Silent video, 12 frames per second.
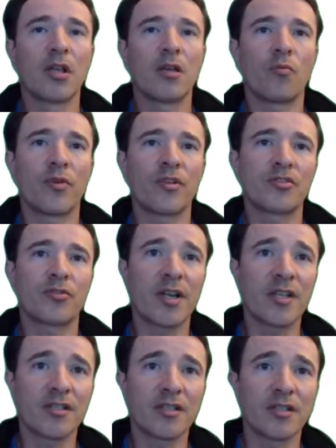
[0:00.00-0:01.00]
Wind
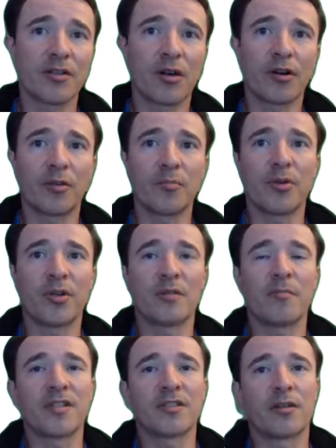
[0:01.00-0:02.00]
stresses are computed
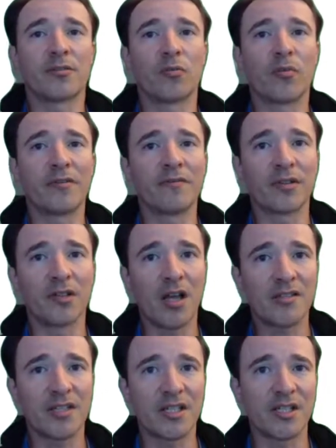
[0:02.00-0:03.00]
based on the wind
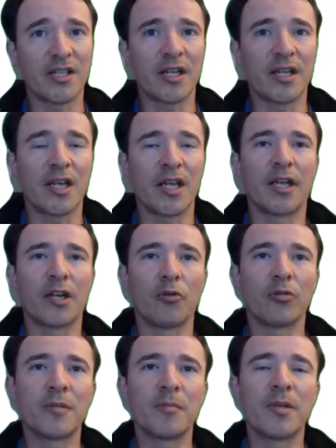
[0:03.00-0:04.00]
velocity data and can
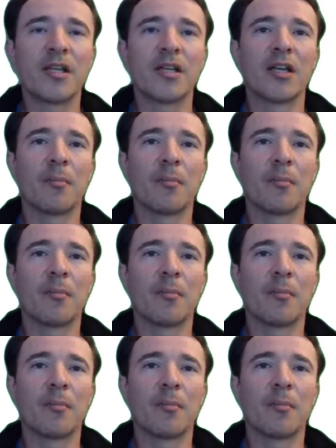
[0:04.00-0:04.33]
only be